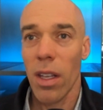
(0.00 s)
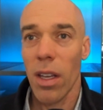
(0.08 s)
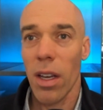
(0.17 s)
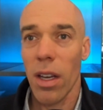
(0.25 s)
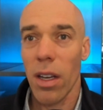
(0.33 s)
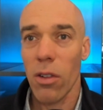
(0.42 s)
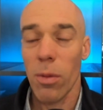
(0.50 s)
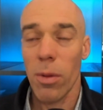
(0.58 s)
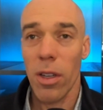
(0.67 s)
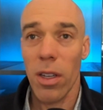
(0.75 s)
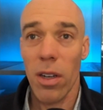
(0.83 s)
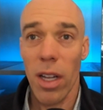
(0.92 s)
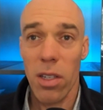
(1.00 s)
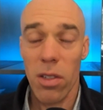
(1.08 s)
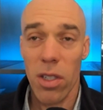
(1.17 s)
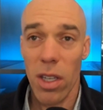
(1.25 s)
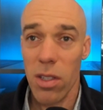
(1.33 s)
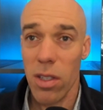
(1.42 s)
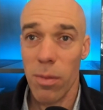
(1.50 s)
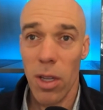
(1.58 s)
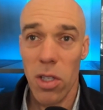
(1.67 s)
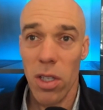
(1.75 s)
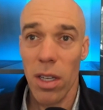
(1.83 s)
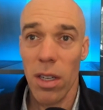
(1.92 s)
a group called International Justice
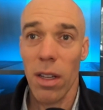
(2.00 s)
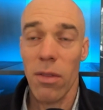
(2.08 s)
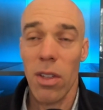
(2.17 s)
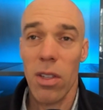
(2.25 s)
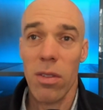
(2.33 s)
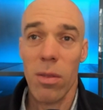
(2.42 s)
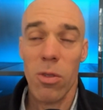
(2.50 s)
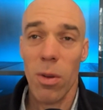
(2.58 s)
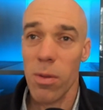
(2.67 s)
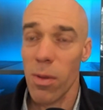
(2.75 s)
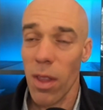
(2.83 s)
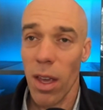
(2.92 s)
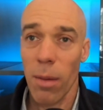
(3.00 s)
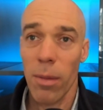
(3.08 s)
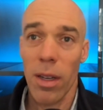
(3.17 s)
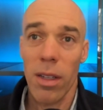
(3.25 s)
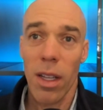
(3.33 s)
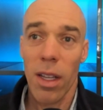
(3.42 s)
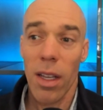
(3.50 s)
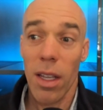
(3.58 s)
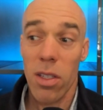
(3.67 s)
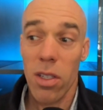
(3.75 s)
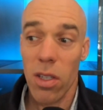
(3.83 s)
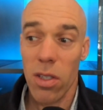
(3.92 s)
Mission. I've done some trips with them, and
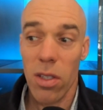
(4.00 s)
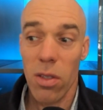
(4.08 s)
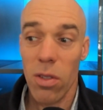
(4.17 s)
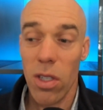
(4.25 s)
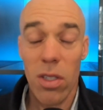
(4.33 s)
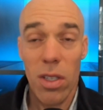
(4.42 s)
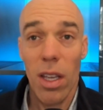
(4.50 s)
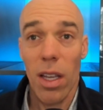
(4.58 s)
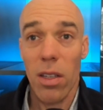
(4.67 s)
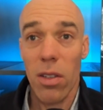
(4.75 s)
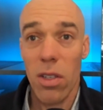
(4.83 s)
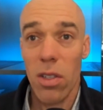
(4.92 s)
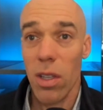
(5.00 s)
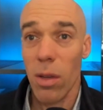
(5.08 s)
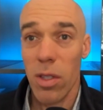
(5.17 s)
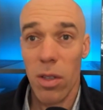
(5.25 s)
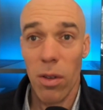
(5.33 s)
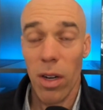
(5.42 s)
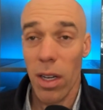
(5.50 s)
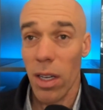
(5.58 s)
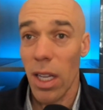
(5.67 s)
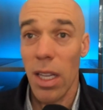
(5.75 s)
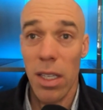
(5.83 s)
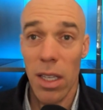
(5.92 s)
it's just, you just see it. You just see what's going on in
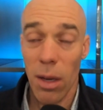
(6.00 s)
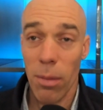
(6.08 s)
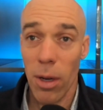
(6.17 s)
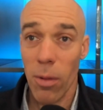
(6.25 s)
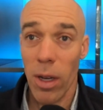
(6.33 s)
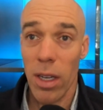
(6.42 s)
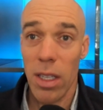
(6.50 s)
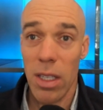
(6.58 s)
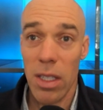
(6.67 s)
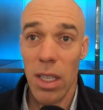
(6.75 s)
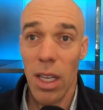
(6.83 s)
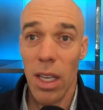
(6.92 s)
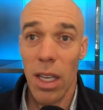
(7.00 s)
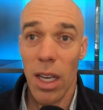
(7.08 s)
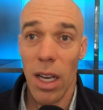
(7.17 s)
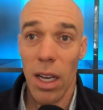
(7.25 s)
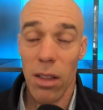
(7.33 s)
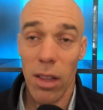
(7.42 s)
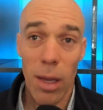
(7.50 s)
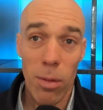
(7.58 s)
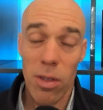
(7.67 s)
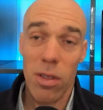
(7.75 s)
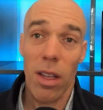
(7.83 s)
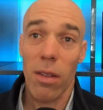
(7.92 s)
India. A big one is labor
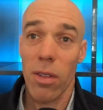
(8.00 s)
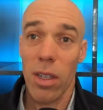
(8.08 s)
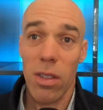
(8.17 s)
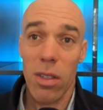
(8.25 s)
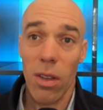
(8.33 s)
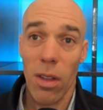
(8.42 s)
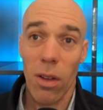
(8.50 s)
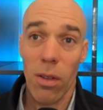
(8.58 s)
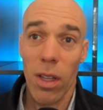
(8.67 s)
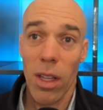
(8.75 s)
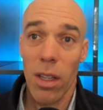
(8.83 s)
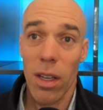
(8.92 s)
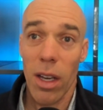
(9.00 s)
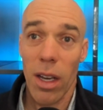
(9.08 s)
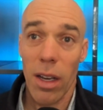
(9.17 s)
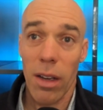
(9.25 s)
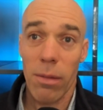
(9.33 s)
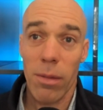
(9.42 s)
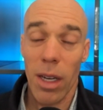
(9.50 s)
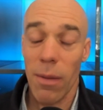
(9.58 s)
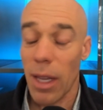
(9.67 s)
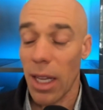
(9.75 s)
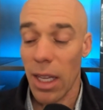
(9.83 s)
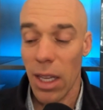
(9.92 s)
slavery. So they'll, and I
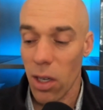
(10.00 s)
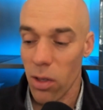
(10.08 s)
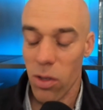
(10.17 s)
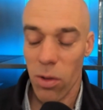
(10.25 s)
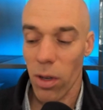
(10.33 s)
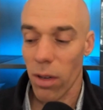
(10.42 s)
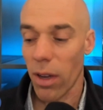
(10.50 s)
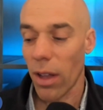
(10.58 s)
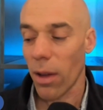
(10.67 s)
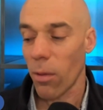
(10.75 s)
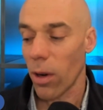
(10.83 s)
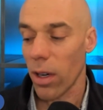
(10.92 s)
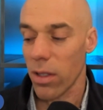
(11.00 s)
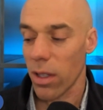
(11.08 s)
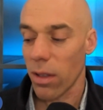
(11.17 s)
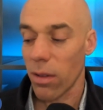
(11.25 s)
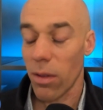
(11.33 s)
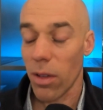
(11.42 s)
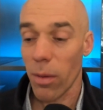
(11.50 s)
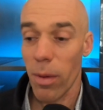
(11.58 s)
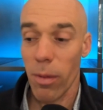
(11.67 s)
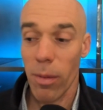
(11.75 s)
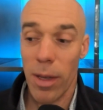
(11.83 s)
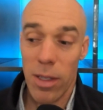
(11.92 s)
might get into a story of how that works. And,
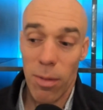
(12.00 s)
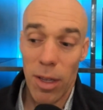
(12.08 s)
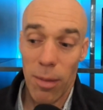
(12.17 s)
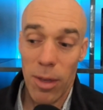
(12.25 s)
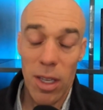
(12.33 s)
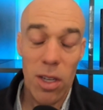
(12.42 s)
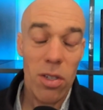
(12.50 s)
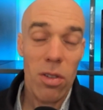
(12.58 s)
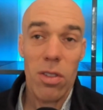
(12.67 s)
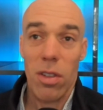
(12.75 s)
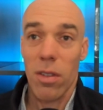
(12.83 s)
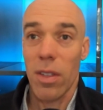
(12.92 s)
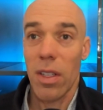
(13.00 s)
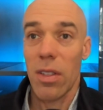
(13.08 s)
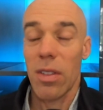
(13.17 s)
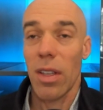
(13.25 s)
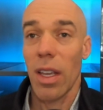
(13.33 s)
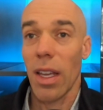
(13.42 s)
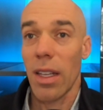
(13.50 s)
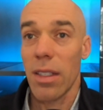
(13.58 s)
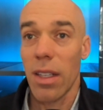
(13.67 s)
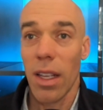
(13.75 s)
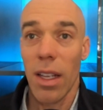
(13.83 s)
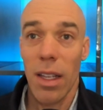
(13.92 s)
people basically become indentured servants and
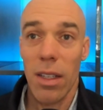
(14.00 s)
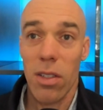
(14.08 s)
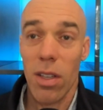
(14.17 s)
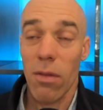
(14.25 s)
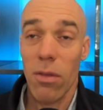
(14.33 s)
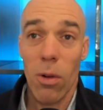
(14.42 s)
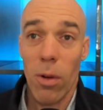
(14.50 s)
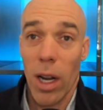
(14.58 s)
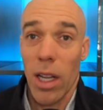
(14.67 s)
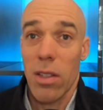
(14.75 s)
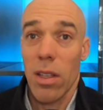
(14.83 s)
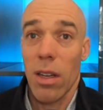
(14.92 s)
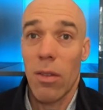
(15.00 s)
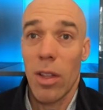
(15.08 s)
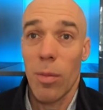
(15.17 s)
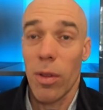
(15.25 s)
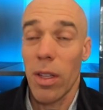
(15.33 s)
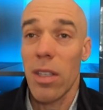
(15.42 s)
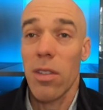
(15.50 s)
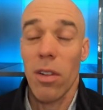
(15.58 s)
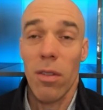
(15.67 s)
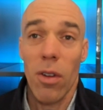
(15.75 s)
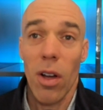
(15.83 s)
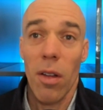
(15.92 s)
just have no rights. And even the police are
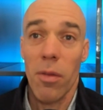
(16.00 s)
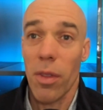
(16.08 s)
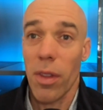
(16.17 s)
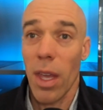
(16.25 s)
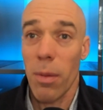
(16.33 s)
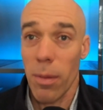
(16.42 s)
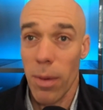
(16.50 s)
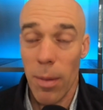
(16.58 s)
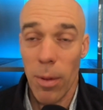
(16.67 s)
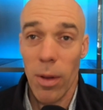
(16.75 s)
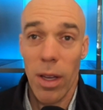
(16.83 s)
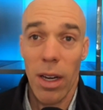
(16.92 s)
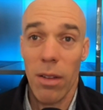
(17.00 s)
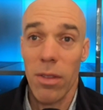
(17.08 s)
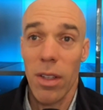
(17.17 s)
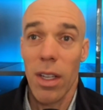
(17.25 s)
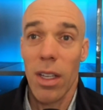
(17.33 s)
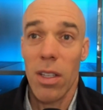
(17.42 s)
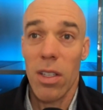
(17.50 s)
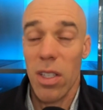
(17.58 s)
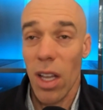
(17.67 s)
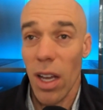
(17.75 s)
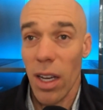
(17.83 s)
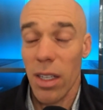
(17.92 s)
involved with keeping people kind of
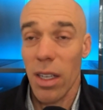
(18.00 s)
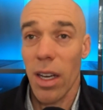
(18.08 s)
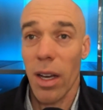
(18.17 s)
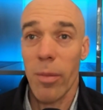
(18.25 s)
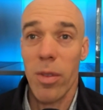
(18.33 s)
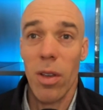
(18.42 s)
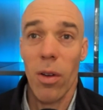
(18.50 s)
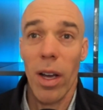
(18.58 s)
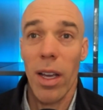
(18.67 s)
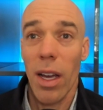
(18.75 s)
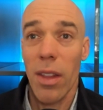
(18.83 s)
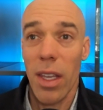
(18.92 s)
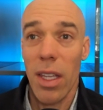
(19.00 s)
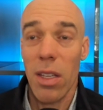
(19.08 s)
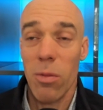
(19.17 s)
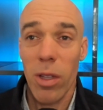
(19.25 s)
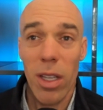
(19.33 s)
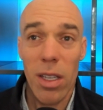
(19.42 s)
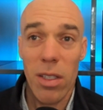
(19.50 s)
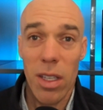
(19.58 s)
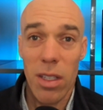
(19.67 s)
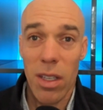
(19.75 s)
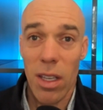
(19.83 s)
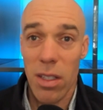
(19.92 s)
stuck. So I think it really
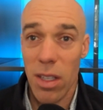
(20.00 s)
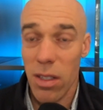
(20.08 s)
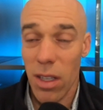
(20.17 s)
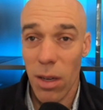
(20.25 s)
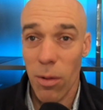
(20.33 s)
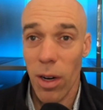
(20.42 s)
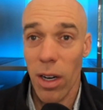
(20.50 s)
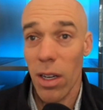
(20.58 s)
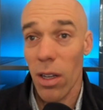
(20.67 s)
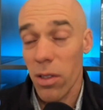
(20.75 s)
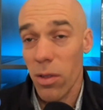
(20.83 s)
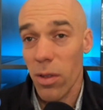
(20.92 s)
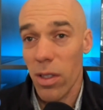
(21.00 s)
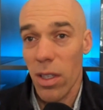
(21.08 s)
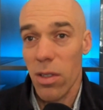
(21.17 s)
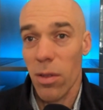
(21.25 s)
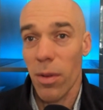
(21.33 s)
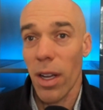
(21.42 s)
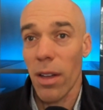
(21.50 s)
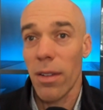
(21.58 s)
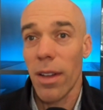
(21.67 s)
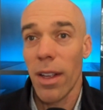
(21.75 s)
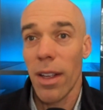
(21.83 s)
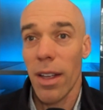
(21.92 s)
exists anywhere. It also exists around
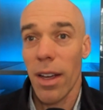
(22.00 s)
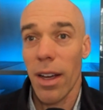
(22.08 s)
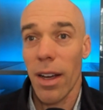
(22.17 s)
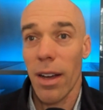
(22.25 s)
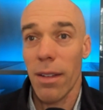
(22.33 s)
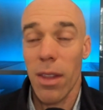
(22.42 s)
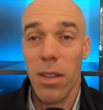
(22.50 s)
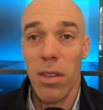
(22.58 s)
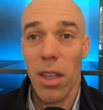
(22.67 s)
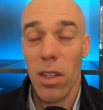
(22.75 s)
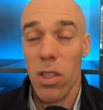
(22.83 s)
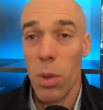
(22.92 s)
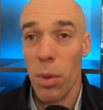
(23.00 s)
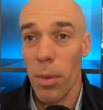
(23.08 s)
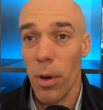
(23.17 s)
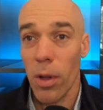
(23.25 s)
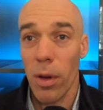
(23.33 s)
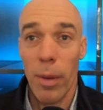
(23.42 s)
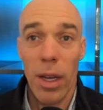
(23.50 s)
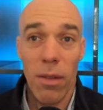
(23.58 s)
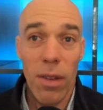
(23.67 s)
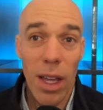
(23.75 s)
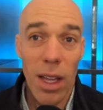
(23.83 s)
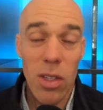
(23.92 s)
things like the Super Bowl or big
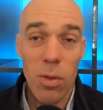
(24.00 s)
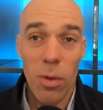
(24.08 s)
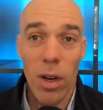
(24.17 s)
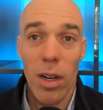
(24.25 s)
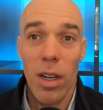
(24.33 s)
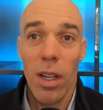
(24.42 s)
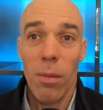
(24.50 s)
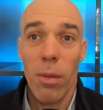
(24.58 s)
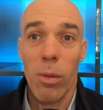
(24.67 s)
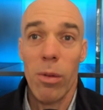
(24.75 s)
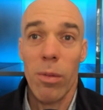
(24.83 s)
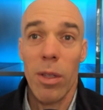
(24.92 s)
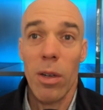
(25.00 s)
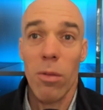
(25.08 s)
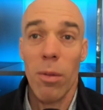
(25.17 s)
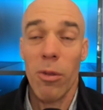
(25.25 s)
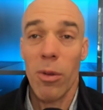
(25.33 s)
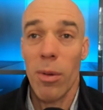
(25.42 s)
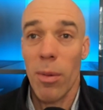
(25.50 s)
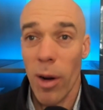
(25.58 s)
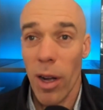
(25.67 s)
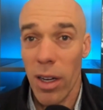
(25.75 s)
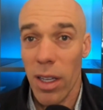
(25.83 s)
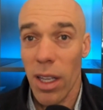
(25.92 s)
events where people, women will be
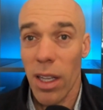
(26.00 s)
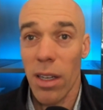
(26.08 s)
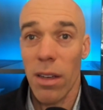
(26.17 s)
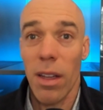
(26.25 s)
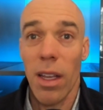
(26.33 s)
brought in and